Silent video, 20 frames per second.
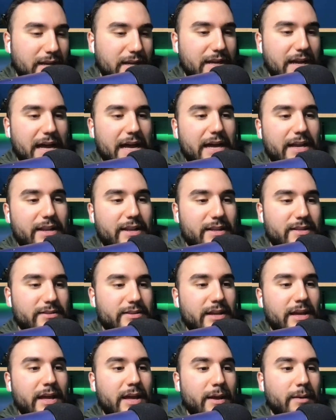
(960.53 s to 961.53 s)
guidance,
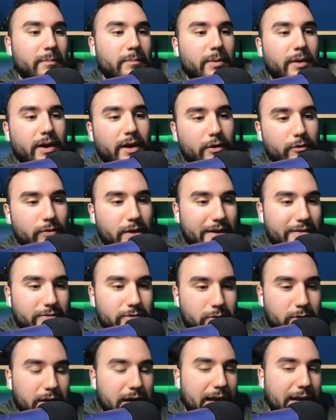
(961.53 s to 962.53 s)
but
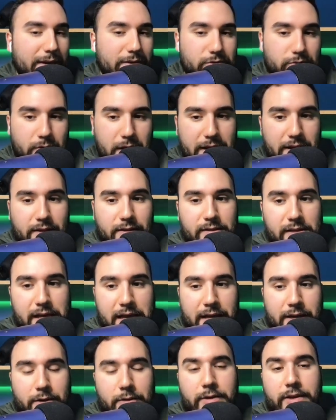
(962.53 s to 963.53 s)
revenue guidance right in
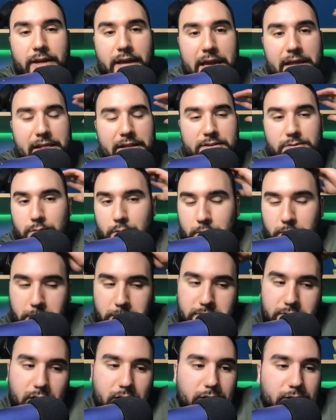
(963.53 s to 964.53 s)
line. Okay, that's what we were
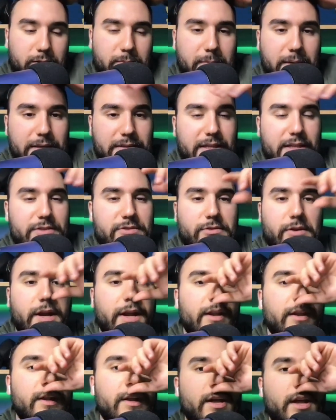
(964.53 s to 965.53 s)
talking about. That's
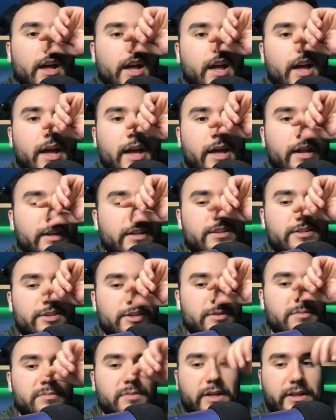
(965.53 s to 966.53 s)
right. And it
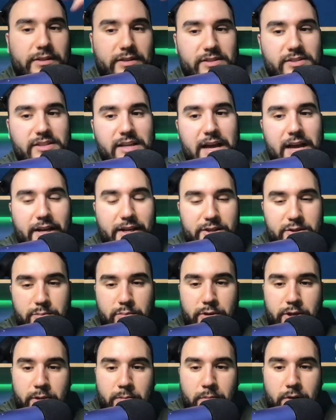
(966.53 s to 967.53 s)
seems like the stock is
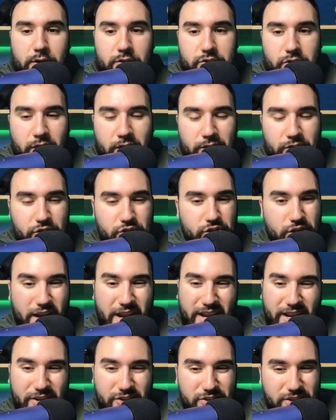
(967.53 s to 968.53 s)
pretty much
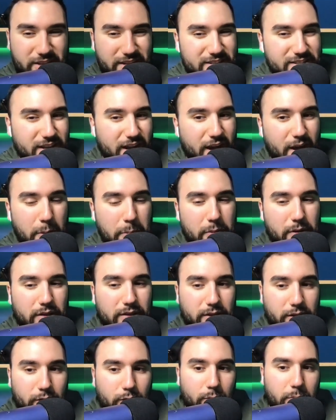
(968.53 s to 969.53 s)
unchanged. It is up a
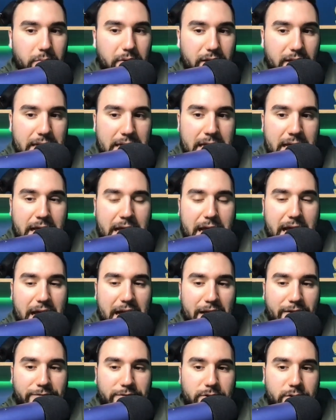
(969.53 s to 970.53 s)
little bit
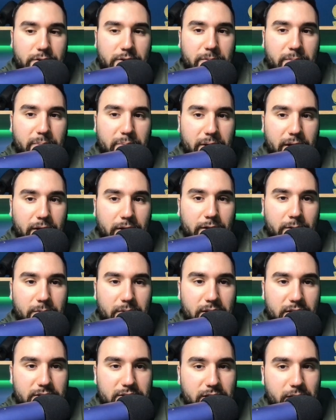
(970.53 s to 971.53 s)
after the bell. I
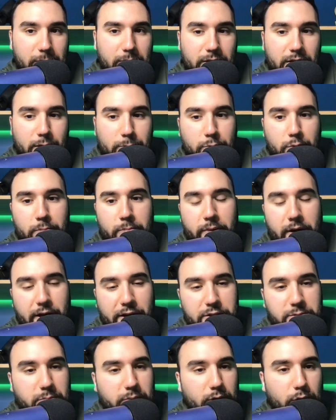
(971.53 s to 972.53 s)
mean, it's up a couple
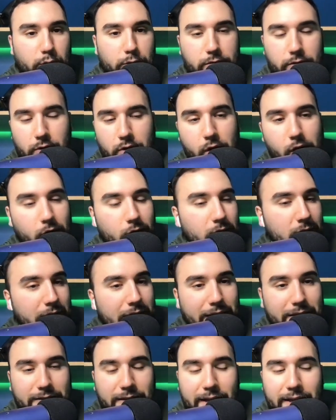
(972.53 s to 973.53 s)
bucks, but overall,
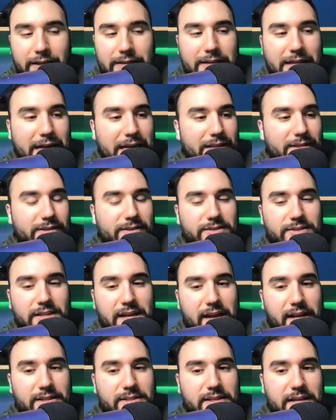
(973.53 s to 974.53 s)
like a lot of these
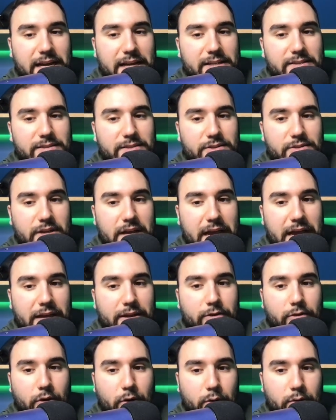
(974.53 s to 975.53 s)
stocks, guys, these high
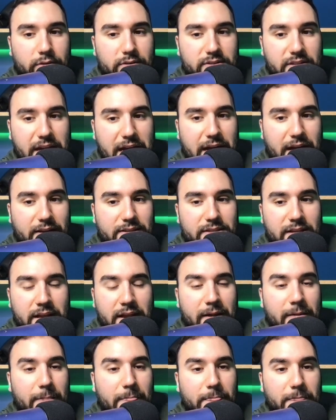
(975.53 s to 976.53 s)
growth stocks,
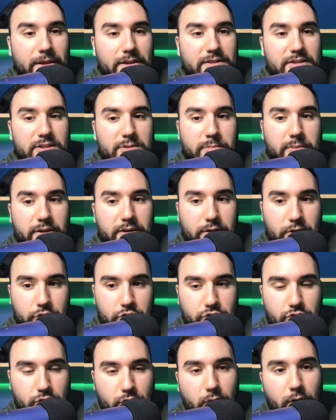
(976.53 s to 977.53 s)
this has been
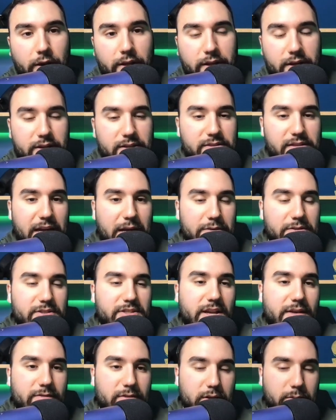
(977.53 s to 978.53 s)
destroyed. It is down
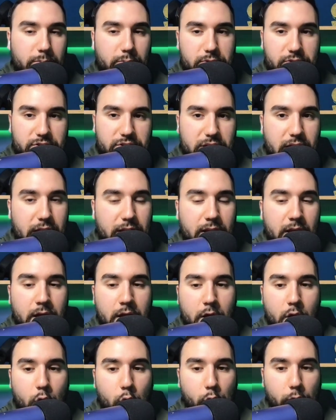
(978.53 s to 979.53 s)
70%
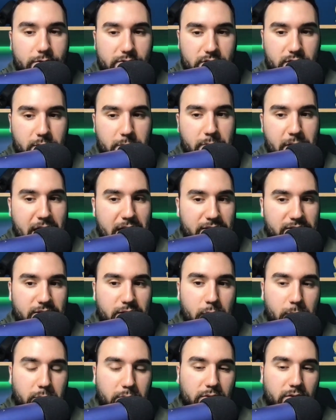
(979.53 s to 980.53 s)
over the past
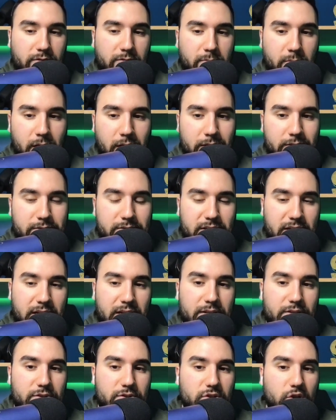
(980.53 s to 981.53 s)
couple of months.
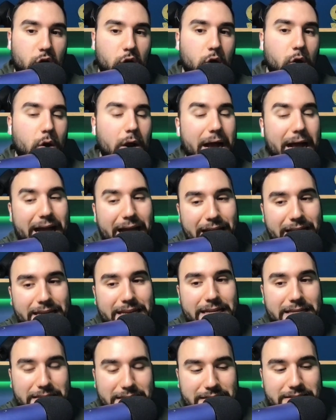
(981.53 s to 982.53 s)
So I
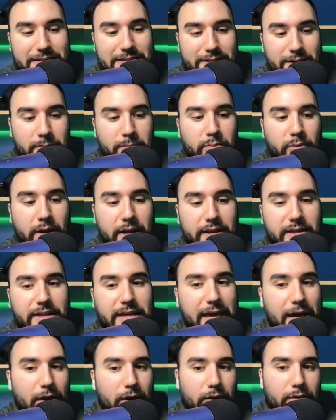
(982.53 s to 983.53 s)
need to see a
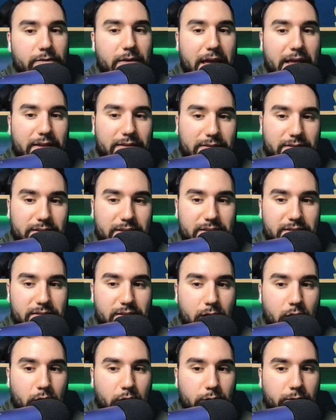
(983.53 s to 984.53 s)
breakout of at least
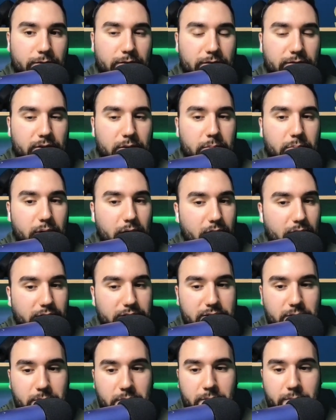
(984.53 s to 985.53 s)
150
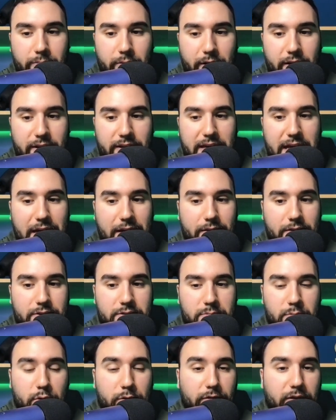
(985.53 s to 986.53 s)
bucks. I mean, break out of these
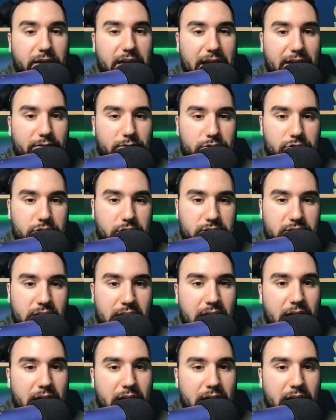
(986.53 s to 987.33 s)
moving averages,